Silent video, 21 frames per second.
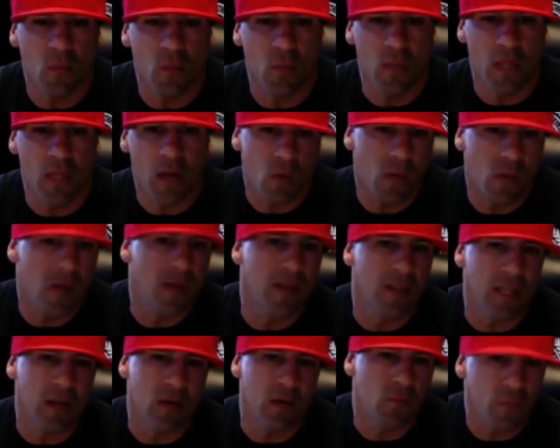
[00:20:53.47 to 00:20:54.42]
they don't want to
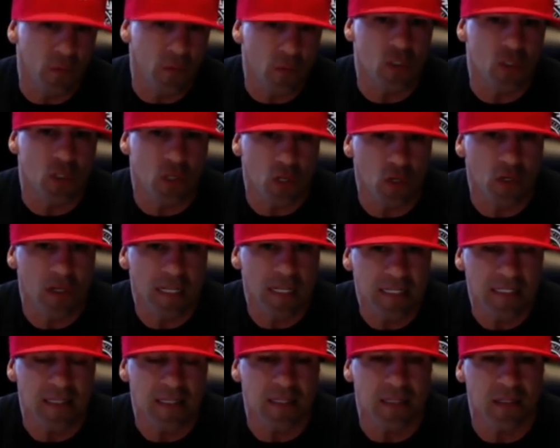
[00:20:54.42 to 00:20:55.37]
they don't feel secure
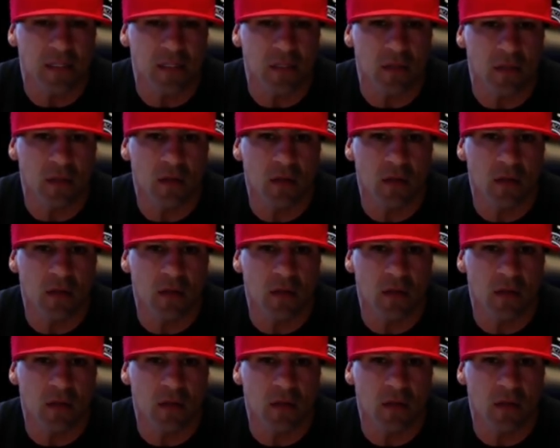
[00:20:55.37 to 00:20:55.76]
leasing it to you.